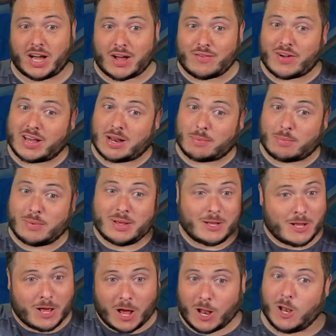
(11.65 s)
I've had
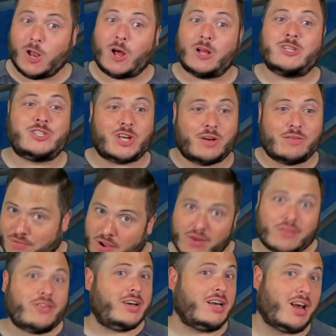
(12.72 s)
a lot of
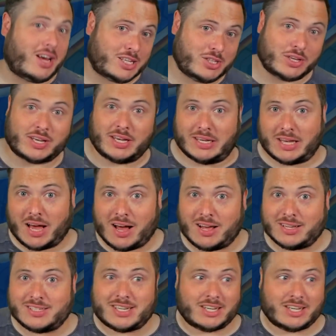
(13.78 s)
very nice looking cards,